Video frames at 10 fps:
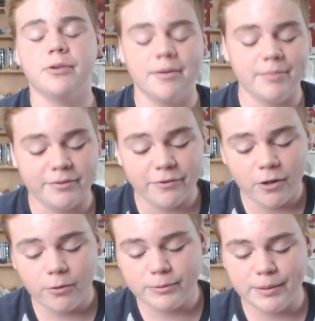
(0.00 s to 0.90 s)
I mean,
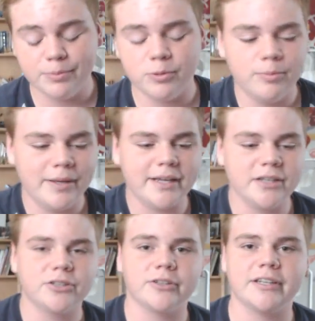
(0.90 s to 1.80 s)
following people, making
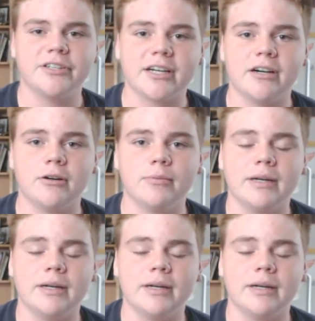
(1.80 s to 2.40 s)
sure they check out